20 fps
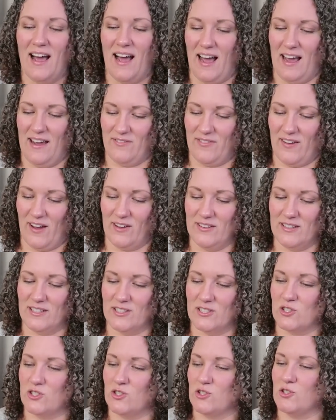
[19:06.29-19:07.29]
I found
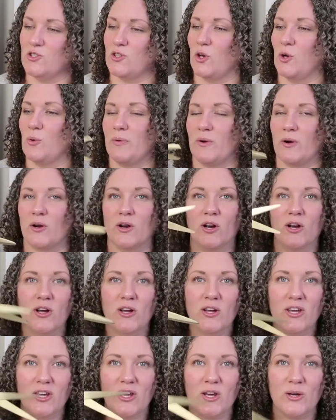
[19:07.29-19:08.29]
these super
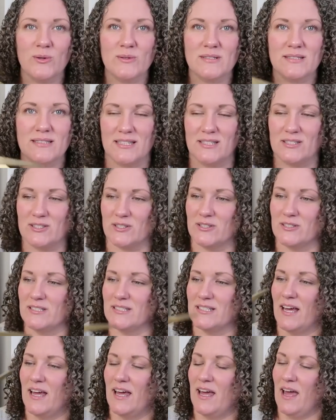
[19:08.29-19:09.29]
cute
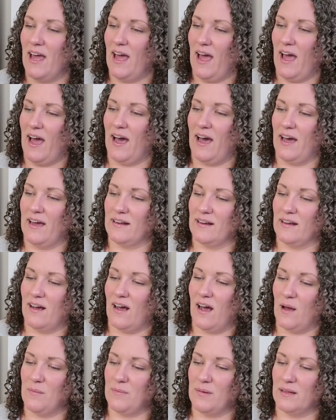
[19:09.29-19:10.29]
scissors at
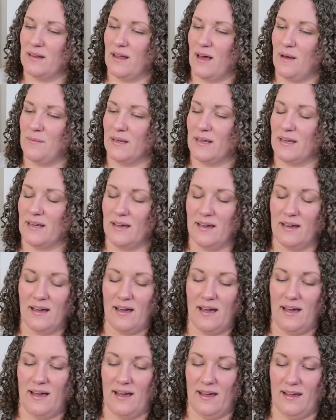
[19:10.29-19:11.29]
Hobby Lobby,
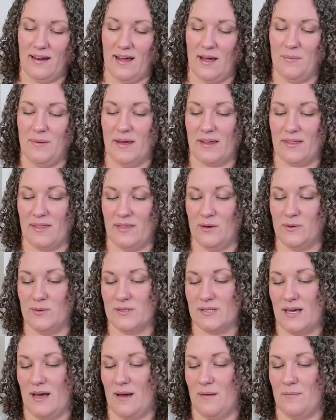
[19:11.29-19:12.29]
and I picked
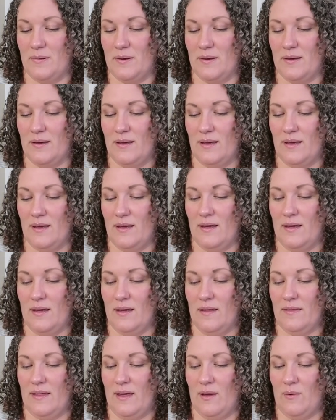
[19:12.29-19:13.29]
those up.
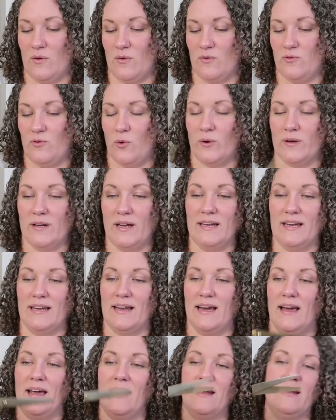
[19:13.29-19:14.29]
They were
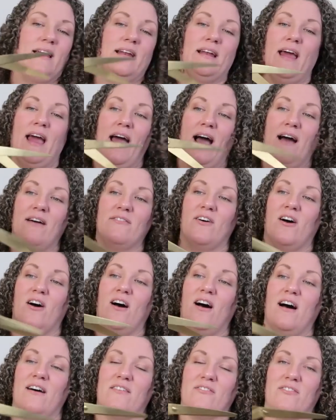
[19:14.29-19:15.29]
$4.99 and half
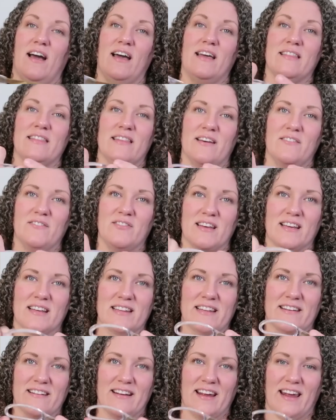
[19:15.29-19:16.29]
off. I love the
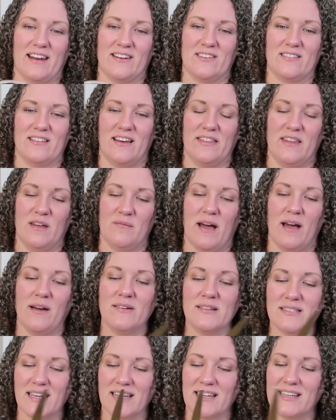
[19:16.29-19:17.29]
clear handle on them. I
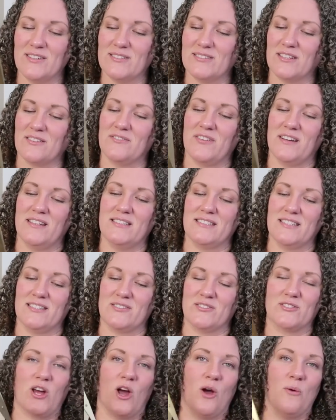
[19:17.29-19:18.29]
always like using fun
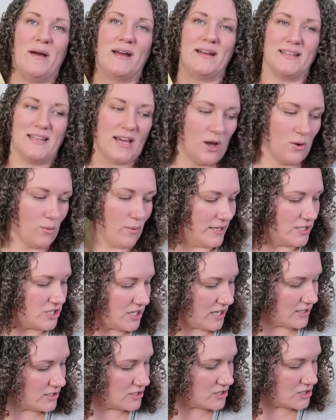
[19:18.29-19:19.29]
scissors on my DIY
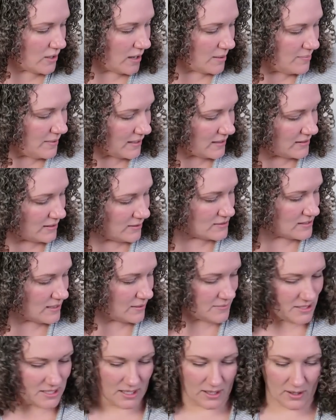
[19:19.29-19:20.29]
channel, so I picked those
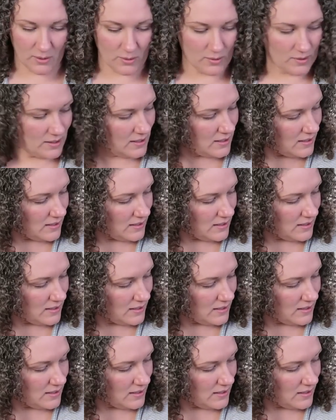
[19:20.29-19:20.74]
up too.